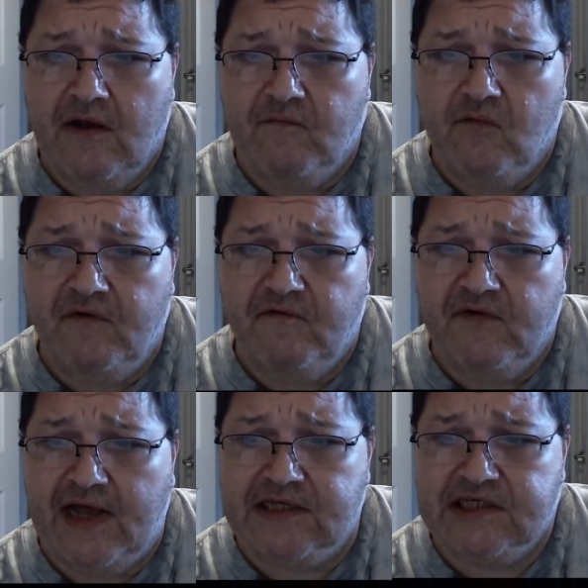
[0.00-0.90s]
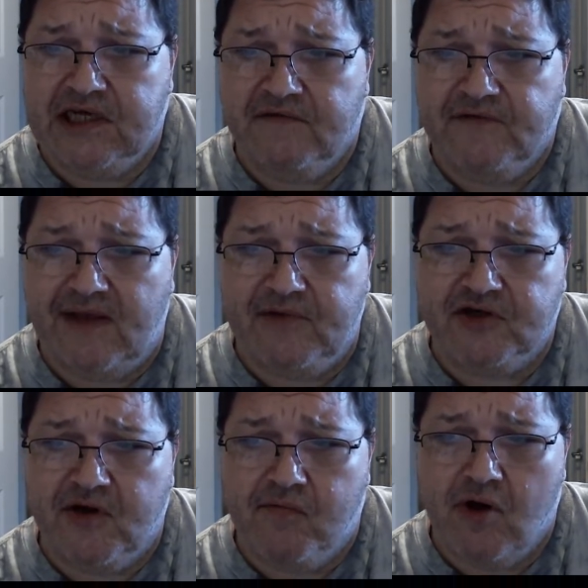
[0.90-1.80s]
with
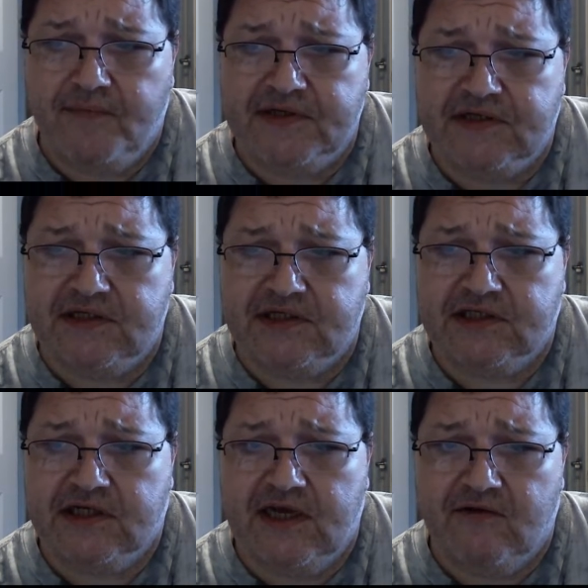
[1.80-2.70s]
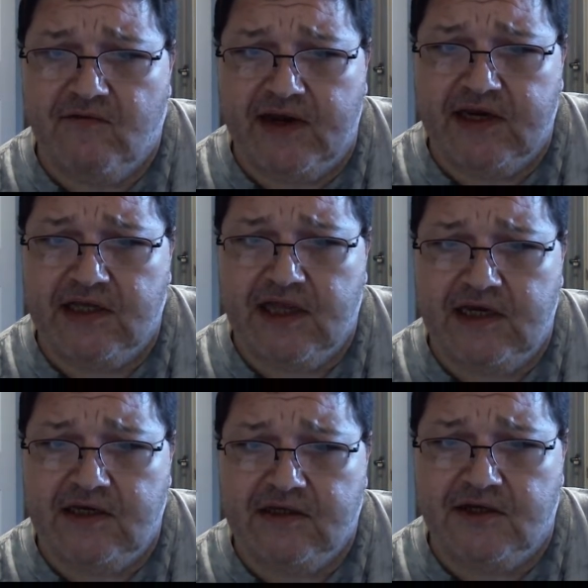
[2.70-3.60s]
anti-inflammatory properties and
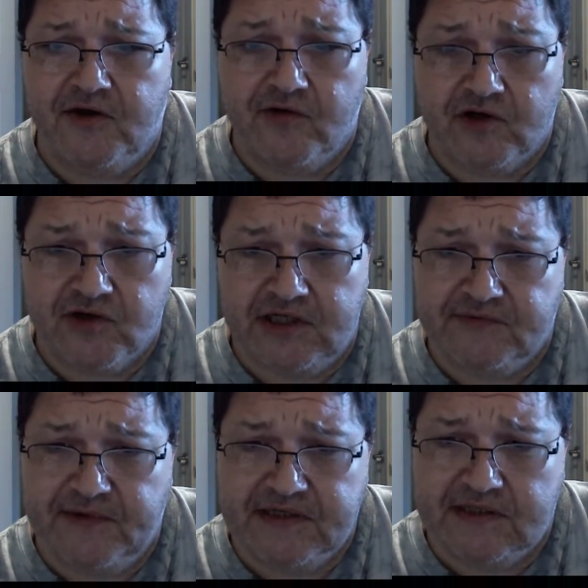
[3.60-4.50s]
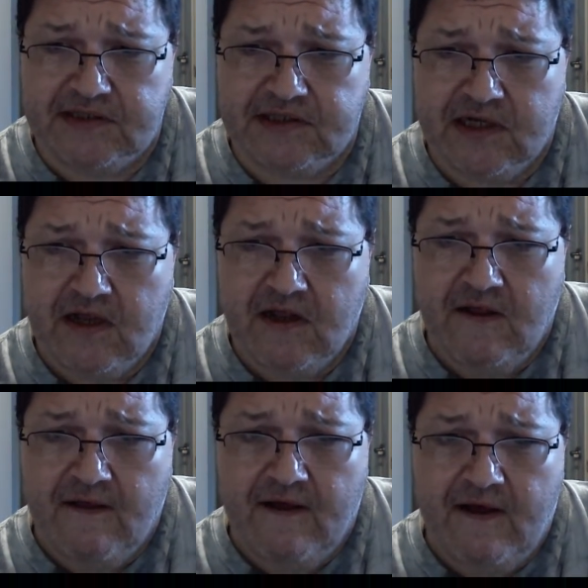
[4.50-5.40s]
regulate the neurotransmitters
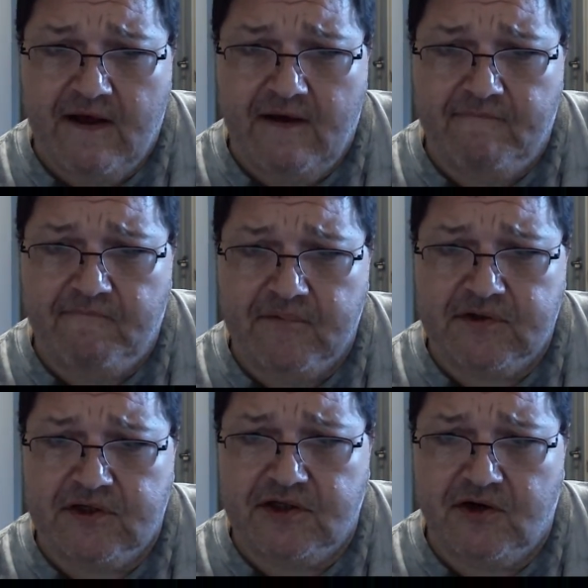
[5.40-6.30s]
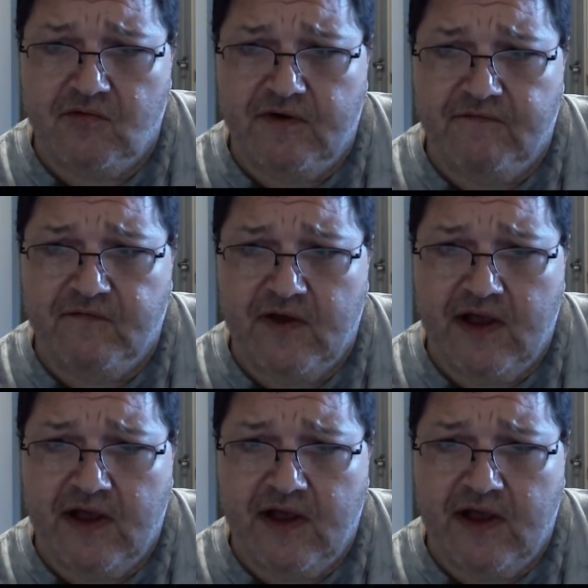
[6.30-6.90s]
to do with